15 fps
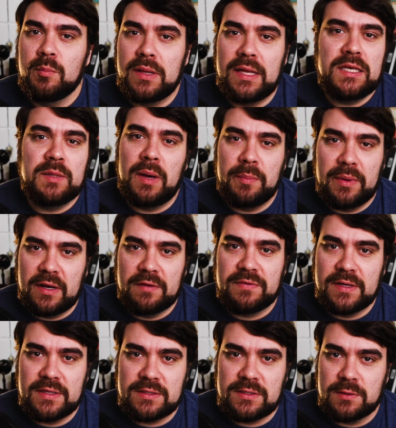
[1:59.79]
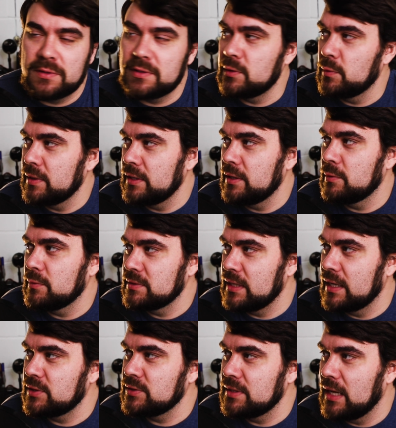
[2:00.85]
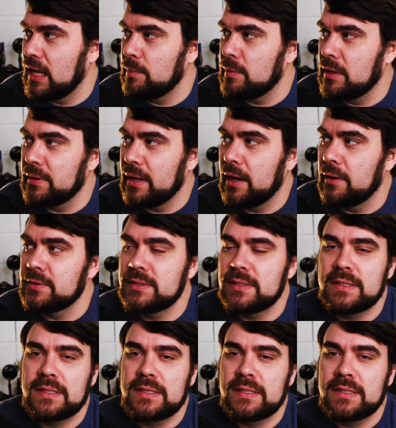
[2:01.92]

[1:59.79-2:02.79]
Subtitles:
played to my benefit so that the window was actually not blown out,